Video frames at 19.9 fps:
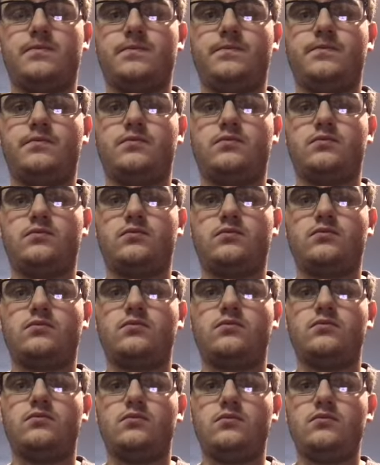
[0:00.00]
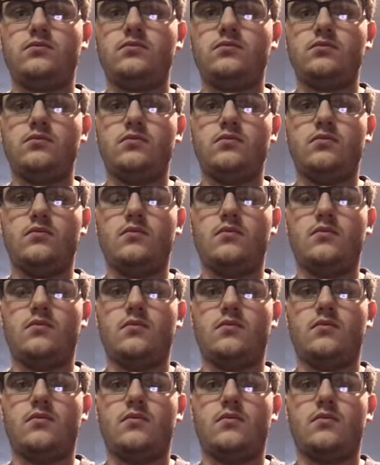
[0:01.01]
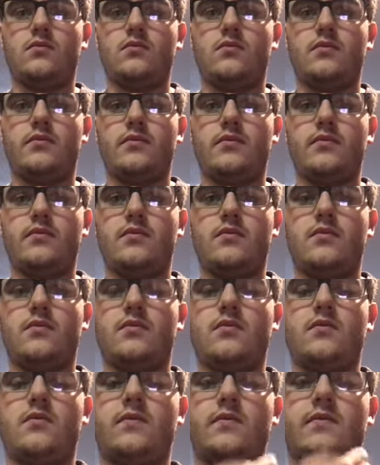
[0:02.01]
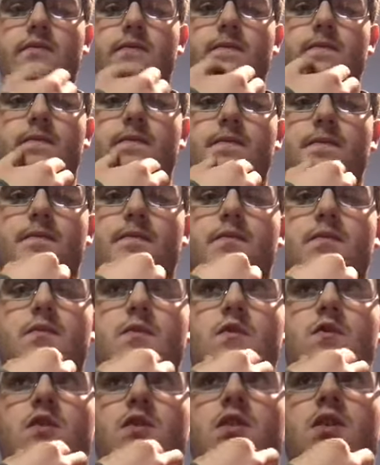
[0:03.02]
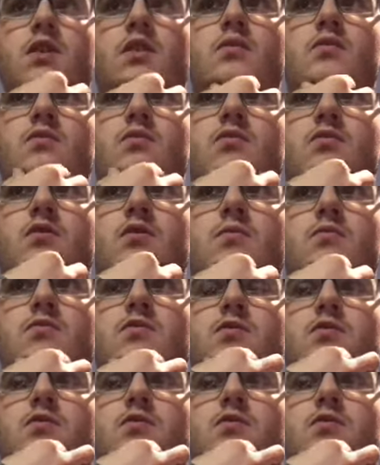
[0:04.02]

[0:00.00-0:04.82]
(silence)